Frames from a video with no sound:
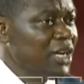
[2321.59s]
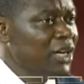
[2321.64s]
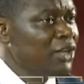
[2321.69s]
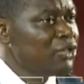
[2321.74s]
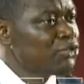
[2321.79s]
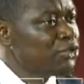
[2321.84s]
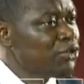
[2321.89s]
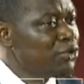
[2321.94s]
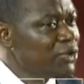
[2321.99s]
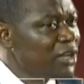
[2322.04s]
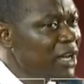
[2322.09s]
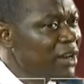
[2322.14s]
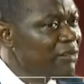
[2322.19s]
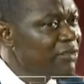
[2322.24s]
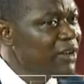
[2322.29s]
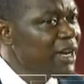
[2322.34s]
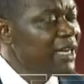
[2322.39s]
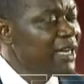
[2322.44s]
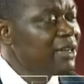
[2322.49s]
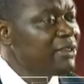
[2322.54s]
So you now
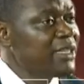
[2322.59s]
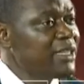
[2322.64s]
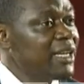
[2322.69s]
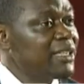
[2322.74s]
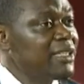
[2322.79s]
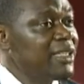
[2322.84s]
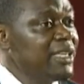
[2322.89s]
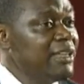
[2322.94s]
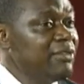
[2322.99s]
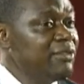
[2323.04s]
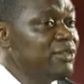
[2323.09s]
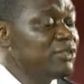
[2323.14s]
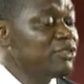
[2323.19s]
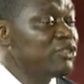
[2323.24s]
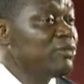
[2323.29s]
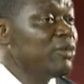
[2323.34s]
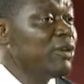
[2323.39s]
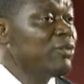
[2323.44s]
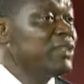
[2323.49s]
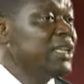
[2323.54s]
find out that even
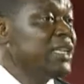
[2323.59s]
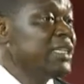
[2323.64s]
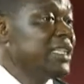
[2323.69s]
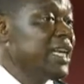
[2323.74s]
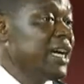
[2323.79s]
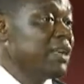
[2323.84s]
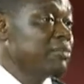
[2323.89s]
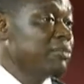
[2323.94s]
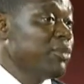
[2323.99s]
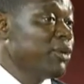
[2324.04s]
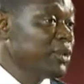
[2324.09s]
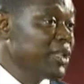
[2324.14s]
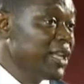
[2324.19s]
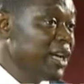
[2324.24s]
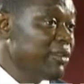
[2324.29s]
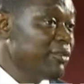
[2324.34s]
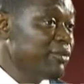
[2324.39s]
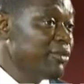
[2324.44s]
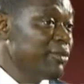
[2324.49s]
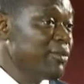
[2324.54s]
some of them that bought
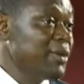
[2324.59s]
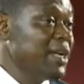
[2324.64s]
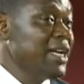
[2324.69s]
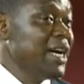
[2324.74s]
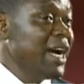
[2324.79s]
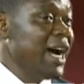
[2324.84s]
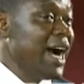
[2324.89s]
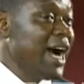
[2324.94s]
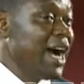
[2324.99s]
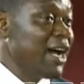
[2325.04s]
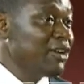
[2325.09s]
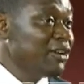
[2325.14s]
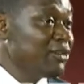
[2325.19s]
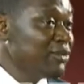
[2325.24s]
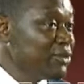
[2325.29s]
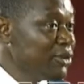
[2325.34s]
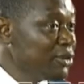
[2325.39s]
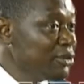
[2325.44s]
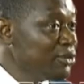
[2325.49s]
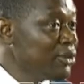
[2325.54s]
that form are
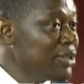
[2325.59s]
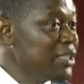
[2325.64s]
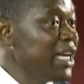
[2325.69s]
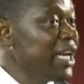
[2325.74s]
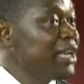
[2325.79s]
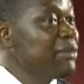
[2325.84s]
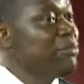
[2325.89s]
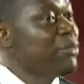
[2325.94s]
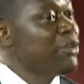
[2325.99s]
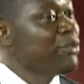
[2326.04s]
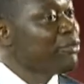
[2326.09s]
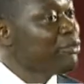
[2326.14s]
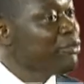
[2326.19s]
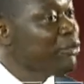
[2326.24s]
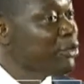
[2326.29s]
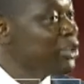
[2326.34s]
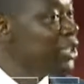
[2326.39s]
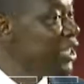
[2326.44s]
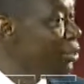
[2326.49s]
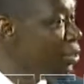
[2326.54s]
not done that
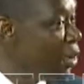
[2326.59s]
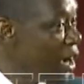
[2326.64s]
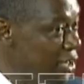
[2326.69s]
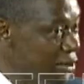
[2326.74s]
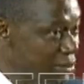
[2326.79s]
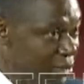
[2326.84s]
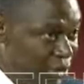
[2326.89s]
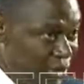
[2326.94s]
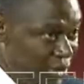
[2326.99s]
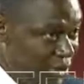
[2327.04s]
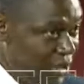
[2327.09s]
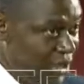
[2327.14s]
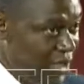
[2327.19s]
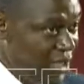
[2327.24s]
before the 1 month.